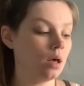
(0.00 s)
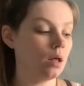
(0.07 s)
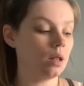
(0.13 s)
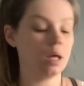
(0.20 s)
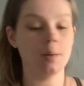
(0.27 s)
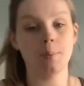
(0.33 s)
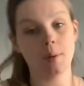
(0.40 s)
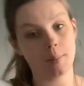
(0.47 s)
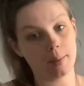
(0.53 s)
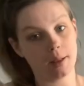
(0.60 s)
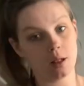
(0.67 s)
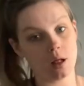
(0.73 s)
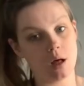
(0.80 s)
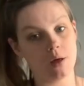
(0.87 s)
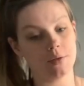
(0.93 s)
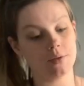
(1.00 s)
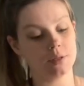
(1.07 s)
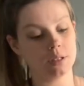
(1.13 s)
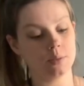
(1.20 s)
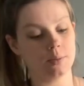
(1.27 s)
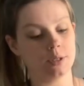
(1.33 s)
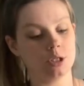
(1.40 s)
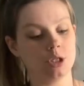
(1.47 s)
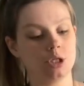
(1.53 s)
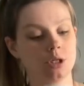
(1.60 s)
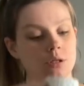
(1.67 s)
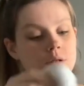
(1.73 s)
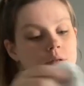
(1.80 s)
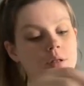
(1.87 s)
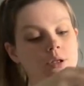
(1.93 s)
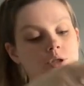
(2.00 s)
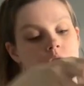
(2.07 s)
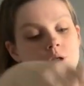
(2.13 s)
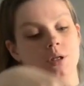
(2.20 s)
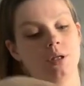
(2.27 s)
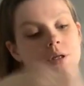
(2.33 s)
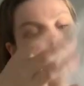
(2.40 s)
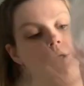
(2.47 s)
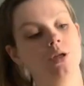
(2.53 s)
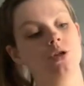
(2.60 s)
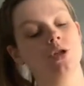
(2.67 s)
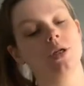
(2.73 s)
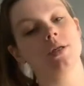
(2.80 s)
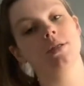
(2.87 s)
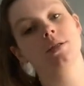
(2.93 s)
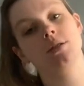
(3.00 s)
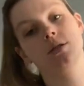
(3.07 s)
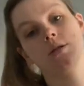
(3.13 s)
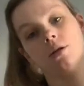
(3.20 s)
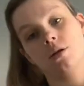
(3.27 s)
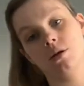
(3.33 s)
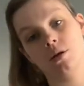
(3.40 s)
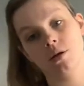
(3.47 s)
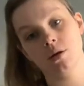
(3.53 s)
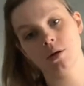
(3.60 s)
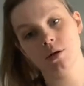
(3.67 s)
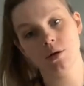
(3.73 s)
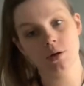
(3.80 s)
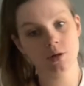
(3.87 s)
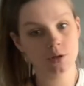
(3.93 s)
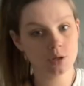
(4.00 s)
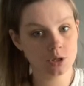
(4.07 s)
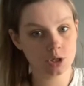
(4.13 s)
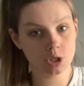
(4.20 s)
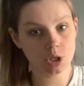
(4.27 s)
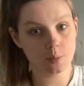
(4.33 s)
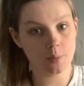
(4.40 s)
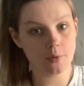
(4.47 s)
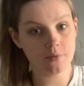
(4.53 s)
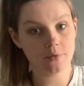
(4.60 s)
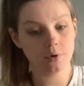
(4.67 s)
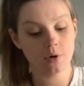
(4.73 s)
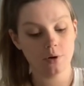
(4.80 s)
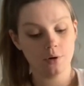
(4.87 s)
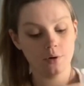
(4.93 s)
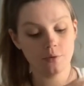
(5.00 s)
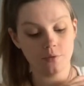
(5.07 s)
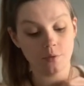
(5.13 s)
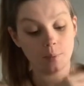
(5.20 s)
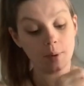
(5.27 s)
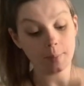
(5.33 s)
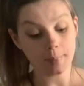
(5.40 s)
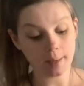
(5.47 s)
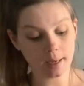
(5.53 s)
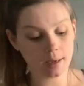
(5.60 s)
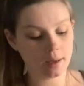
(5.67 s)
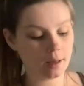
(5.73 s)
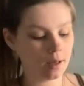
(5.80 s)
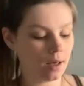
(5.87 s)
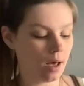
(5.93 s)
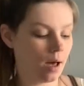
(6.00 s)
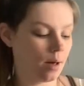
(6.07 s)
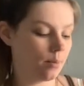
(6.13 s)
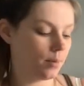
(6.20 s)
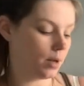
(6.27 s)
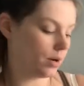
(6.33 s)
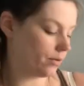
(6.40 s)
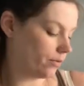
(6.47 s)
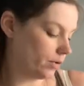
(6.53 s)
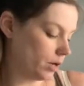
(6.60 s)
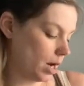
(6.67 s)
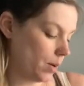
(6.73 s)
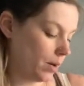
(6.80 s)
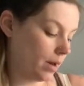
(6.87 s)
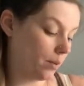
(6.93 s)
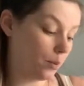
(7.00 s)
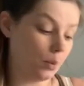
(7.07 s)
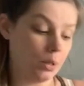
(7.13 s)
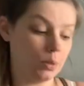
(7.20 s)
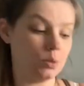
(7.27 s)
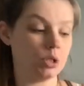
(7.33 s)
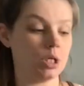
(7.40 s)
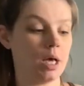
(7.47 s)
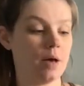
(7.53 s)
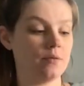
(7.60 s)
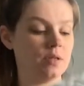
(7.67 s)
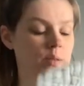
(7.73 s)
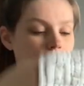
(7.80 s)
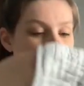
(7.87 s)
like burping cloths, which literally just sleep over for burping, and for, we usually have spit